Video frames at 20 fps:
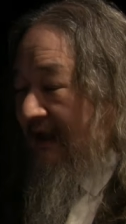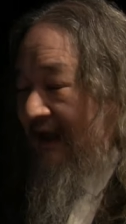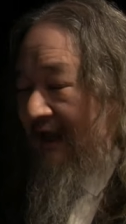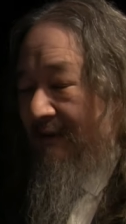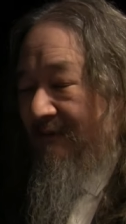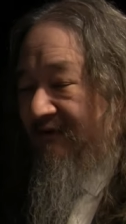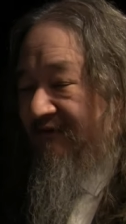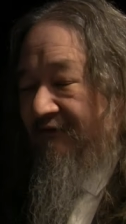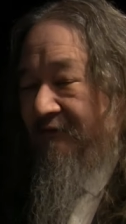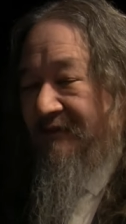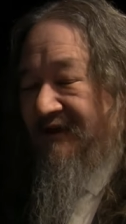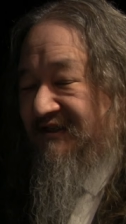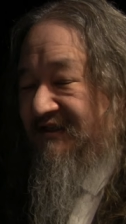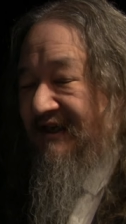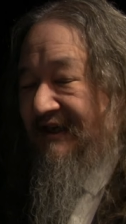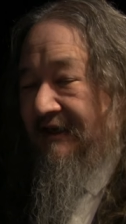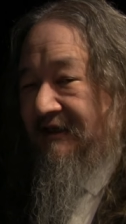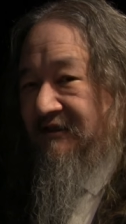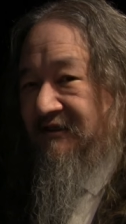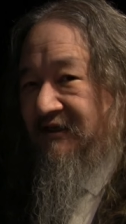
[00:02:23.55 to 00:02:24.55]
MFMS
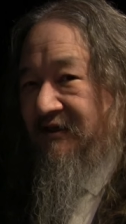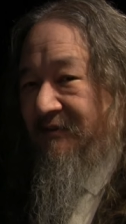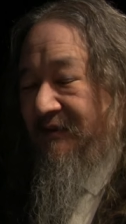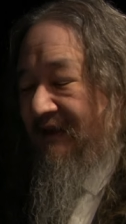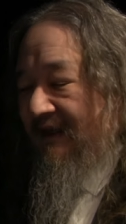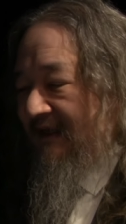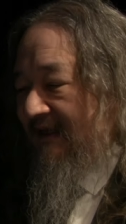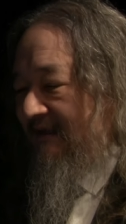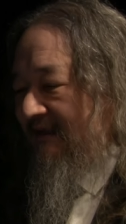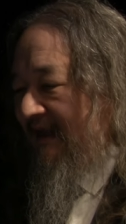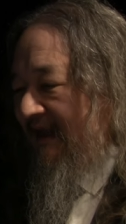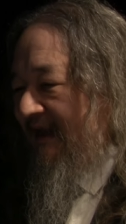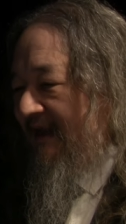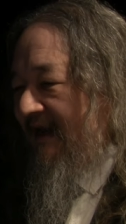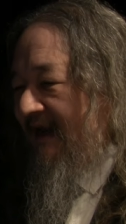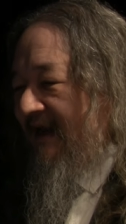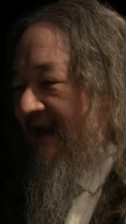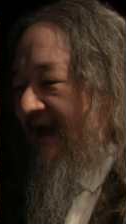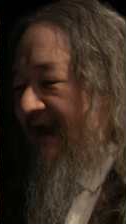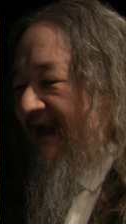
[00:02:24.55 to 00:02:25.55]
can't simulate that.
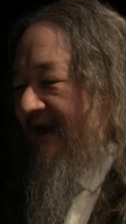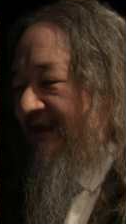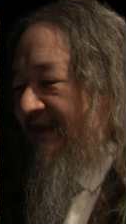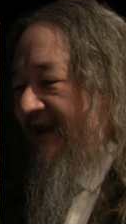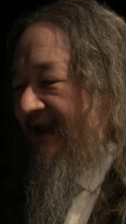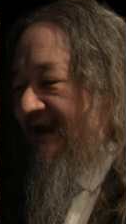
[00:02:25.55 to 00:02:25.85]
And the